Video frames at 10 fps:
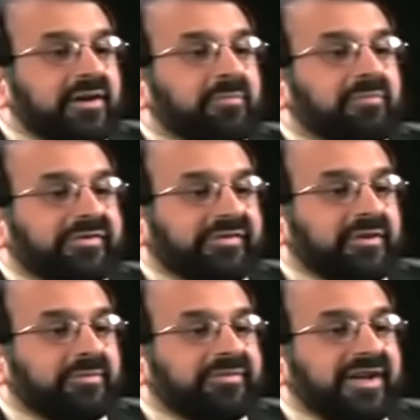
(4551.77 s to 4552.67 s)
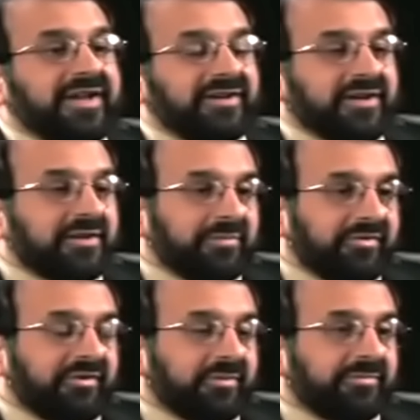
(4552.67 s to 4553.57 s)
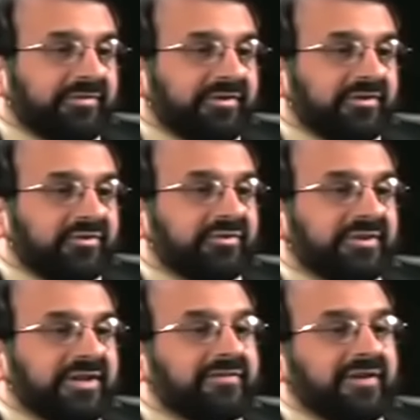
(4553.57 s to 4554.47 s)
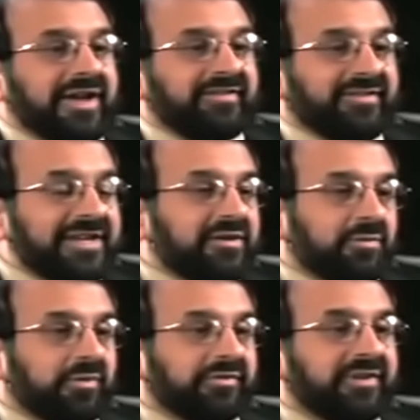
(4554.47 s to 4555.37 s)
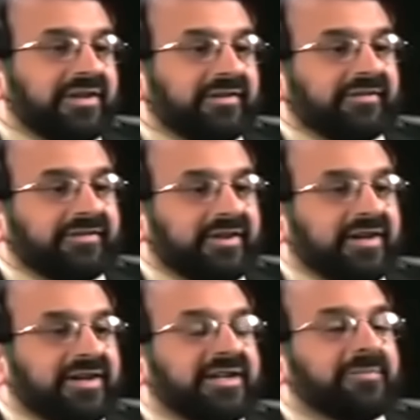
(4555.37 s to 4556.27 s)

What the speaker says: Muslims and non-Muslims to live as equals in society.